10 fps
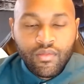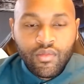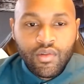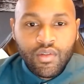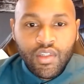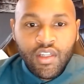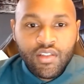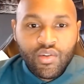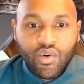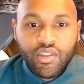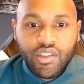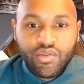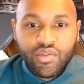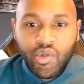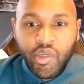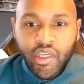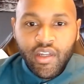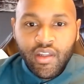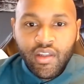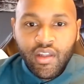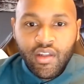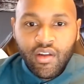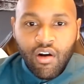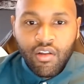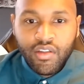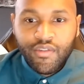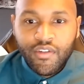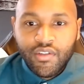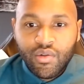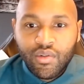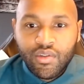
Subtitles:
Int score equals new int, and then all these different scores.